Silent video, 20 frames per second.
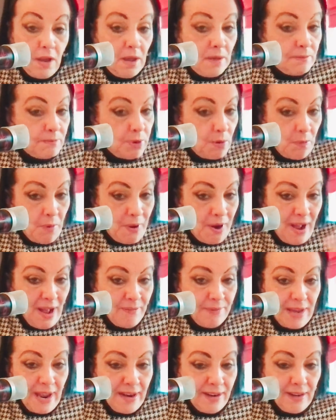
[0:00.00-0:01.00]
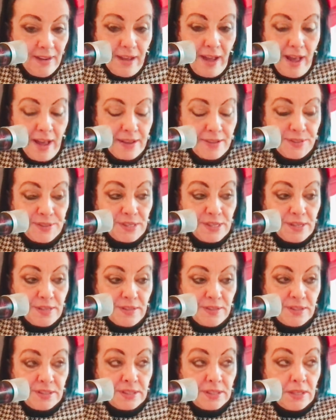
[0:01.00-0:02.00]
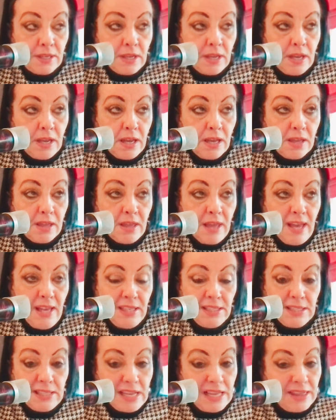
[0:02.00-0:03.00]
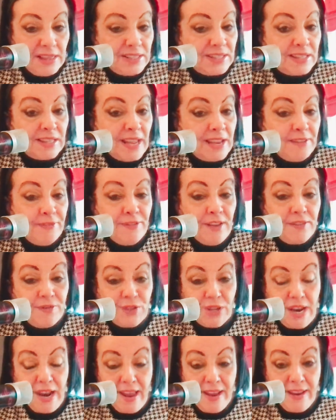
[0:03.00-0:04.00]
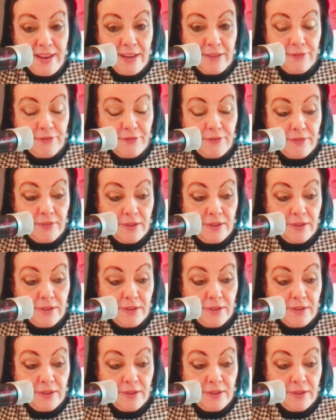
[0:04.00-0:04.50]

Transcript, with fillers: But what I'm getting, guys, is they're seeing this life after life.